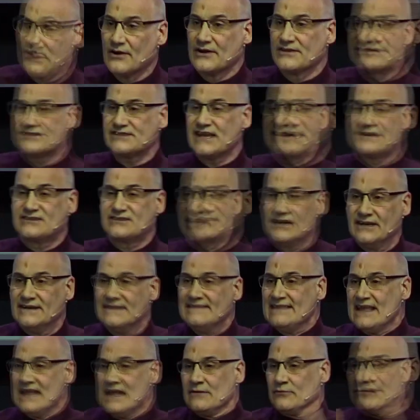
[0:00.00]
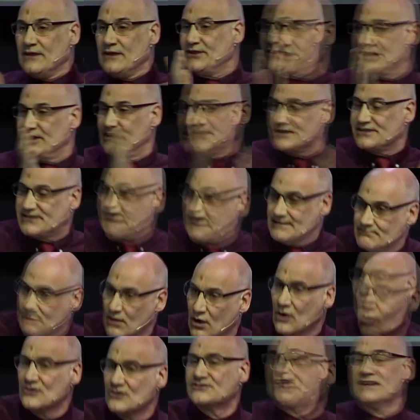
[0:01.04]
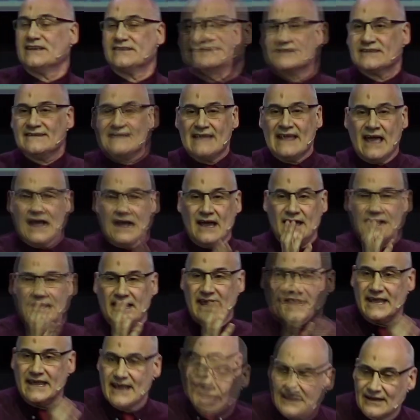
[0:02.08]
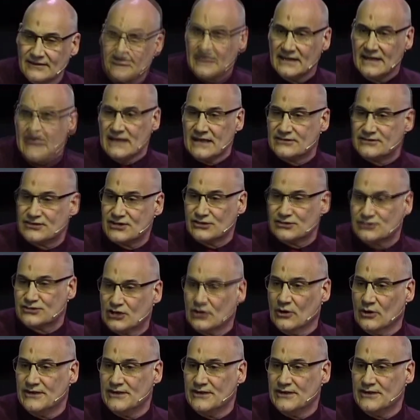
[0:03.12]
say to you whether you're, it's in Moses, uh, he had to, to, go in the